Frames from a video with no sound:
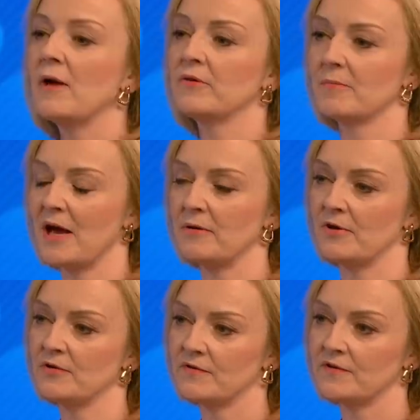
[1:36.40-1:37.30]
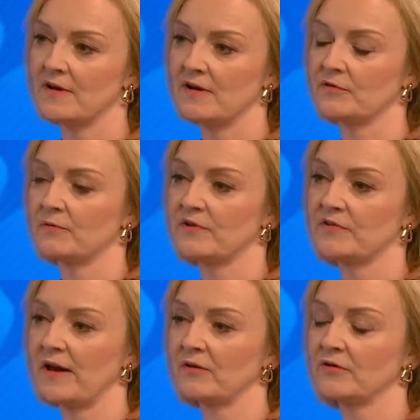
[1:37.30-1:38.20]
know at the moment is a
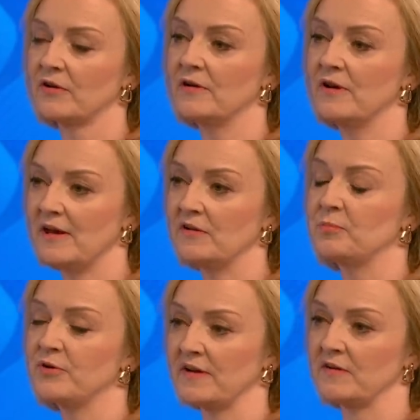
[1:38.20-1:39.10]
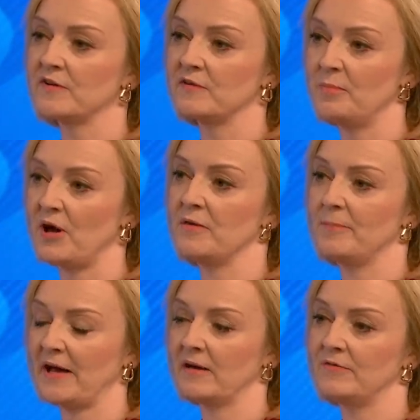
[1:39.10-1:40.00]
recession is predicted by the
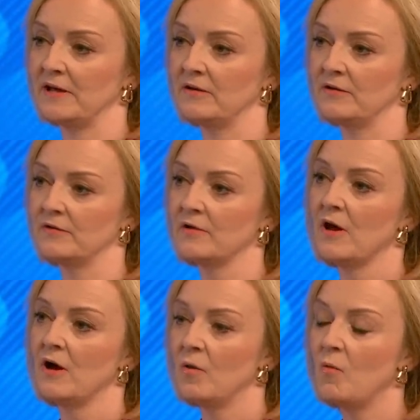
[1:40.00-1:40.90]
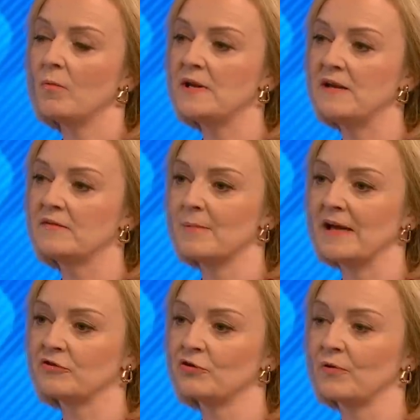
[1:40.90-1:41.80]
Bank of England. And what we need to
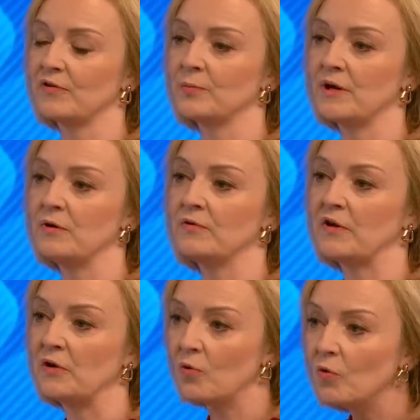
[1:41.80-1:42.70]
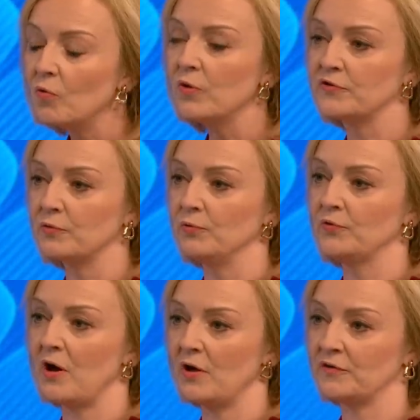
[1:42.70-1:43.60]
make sure is we're using all the tools
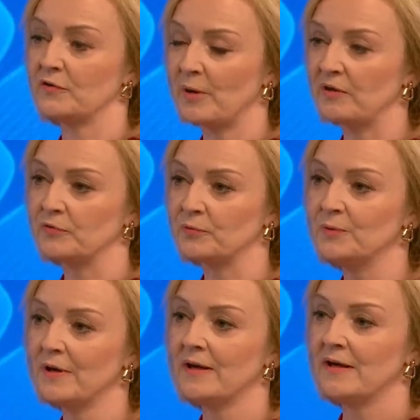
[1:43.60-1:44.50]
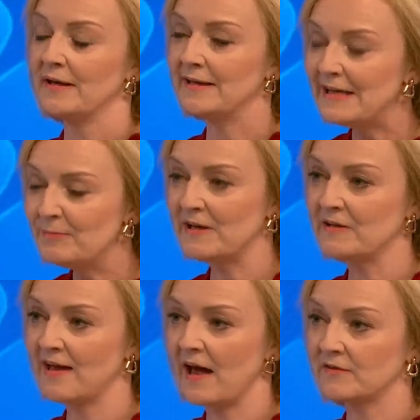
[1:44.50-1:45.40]
at our disposal,
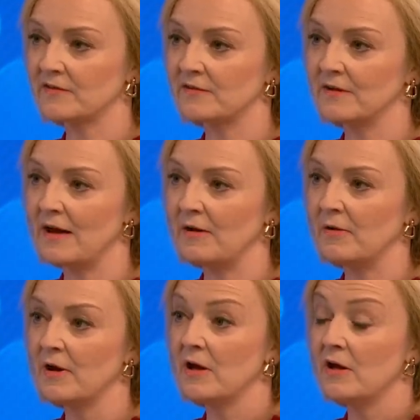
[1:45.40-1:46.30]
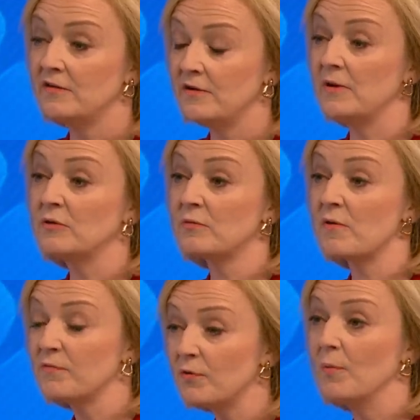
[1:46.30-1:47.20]
keeping taxes low, doing the
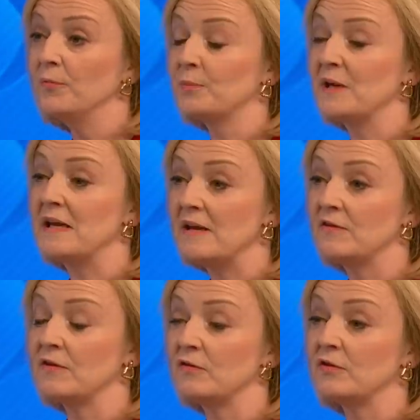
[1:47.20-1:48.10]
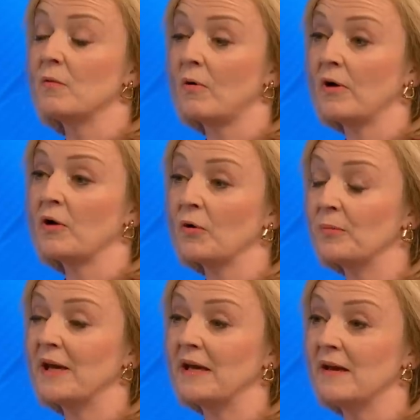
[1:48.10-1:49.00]
reforms we need to to our
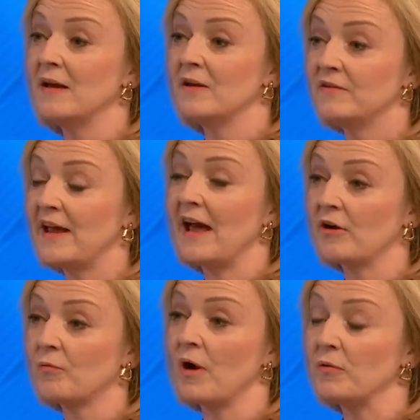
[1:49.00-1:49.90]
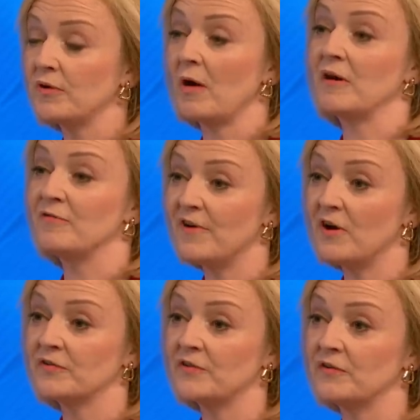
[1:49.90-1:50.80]
economy to get growth going
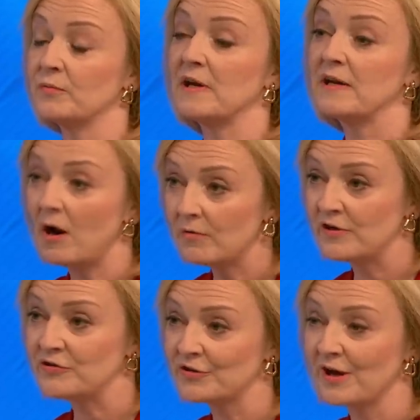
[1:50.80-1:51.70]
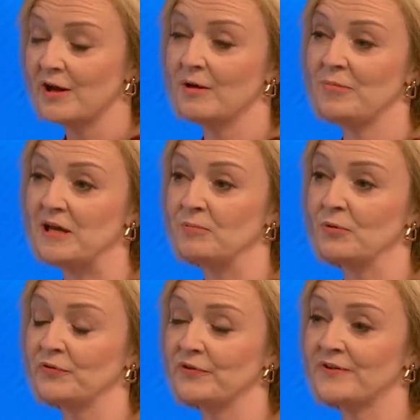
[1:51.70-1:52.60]
faster, to encourage
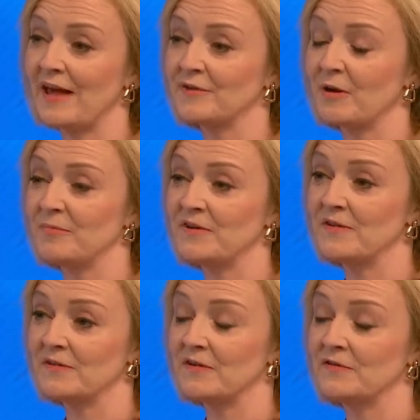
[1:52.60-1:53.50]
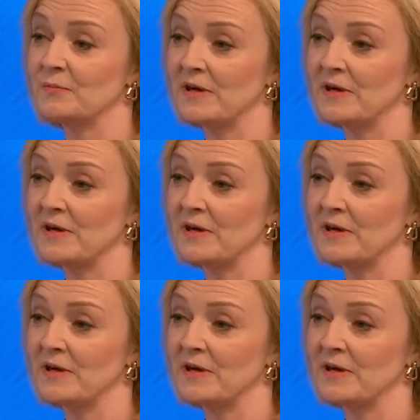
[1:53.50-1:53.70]
people to set up businesses, to